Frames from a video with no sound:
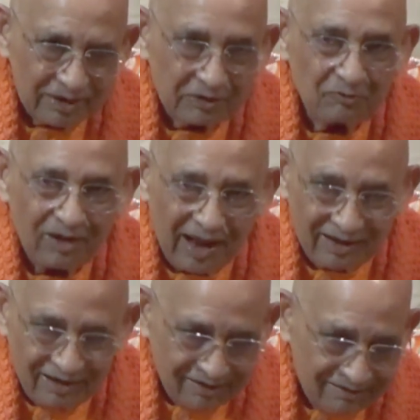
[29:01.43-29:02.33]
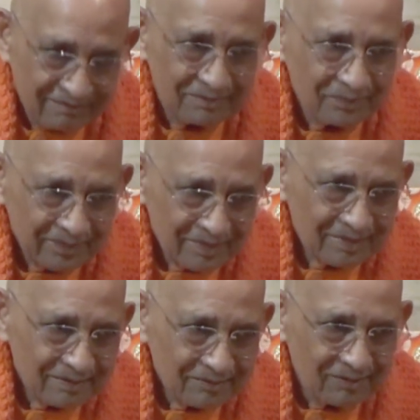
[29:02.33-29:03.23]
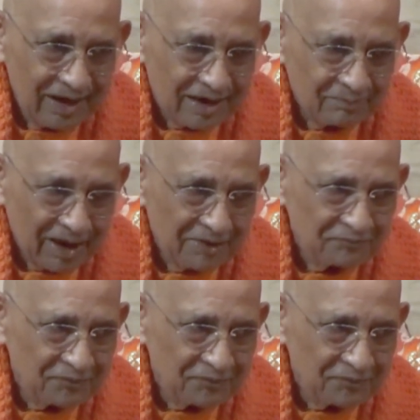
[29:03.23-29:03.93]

but you like it, led by